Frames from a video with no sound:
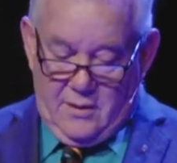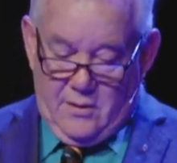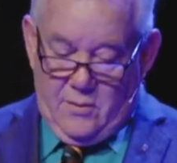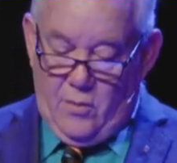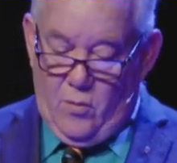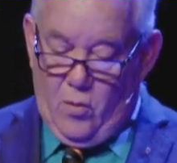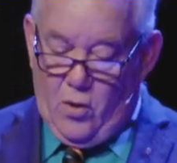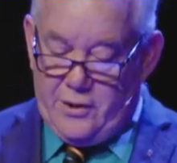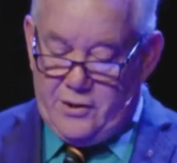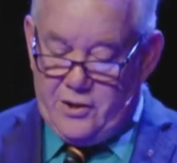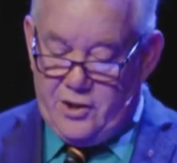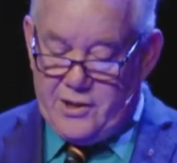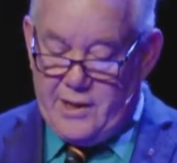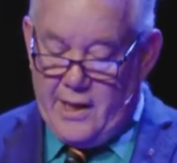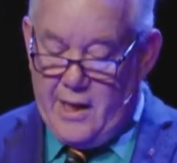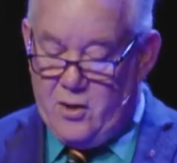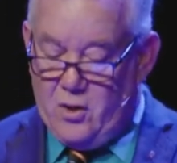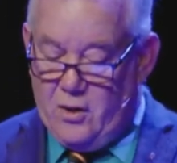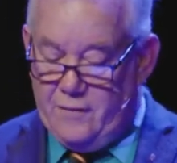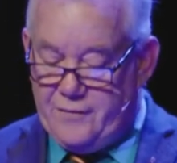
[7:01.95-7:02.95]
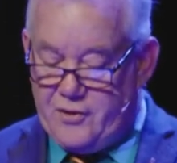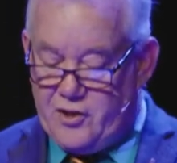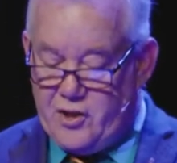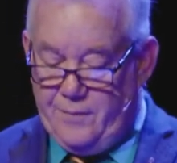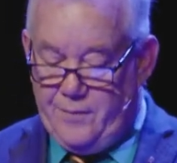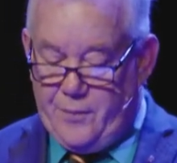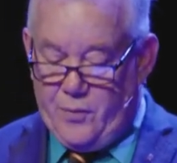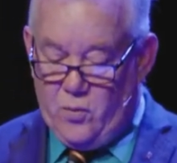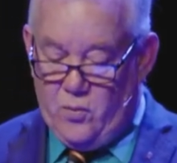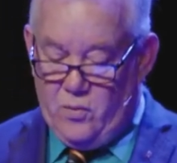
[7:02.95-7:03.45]
We want to start off
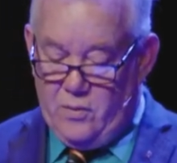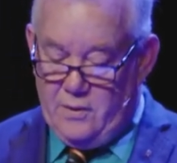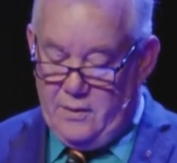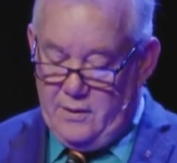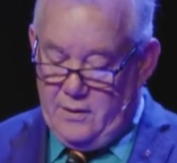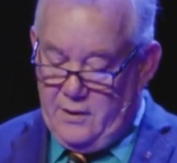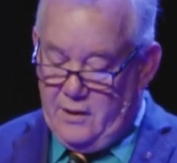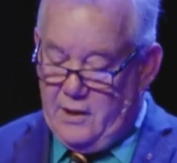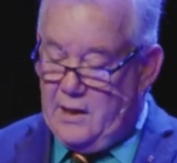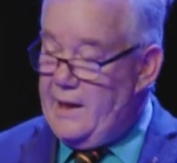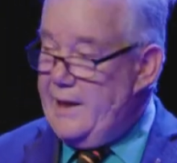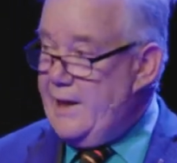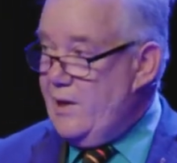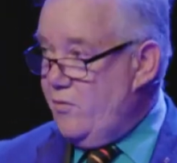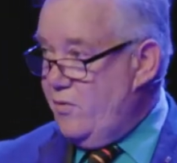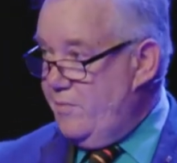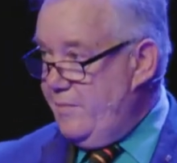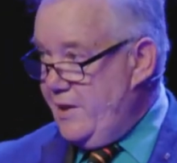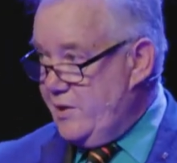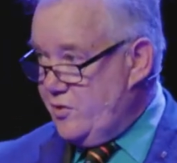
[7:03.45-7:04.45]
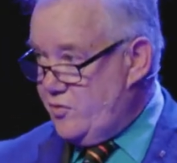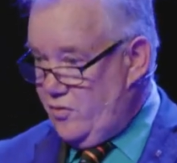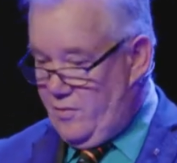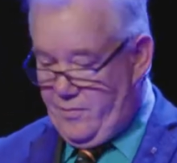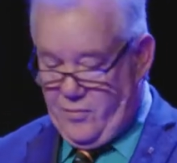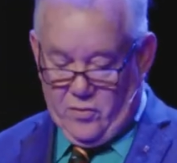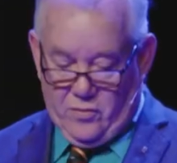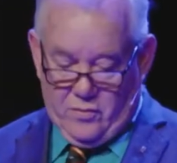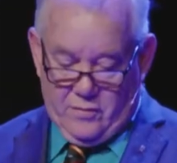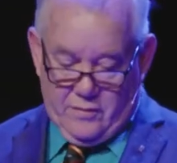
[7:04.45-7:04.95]
simple, clear and measurable.